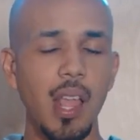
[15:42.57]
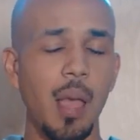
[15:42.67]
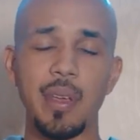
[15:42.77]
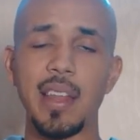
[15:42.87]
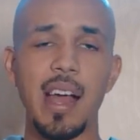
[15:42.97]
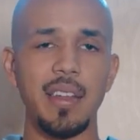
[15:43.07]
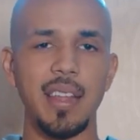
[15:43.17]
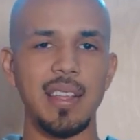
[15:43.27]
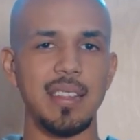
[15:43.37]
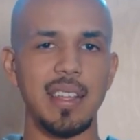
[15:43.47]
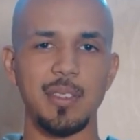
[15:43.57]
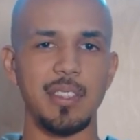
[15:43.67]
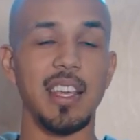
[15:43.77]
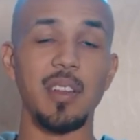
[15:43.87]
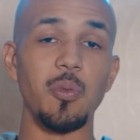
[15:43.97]
I mean, nowadays niggas is
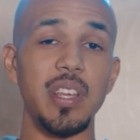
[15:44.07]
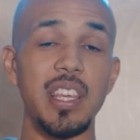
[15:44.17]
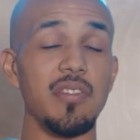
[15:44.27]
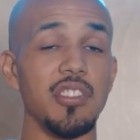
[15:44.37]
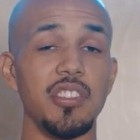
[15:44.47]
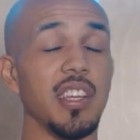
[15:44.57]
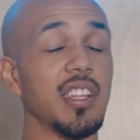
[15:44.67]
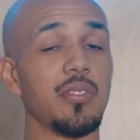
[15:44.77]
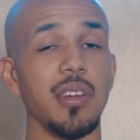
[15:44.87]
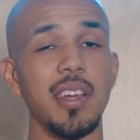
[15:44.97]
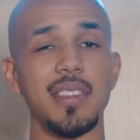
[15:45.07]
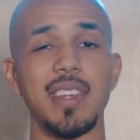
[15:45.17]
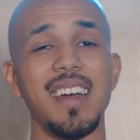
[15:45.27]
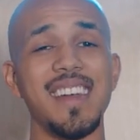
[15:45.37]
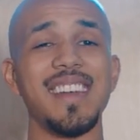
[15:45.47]
getting weave and shit. It's
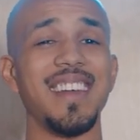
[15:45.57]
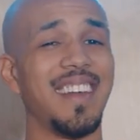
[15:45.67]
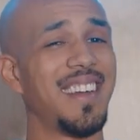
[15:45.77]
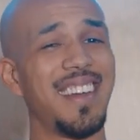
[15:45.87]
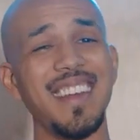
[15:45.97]
crazy out here.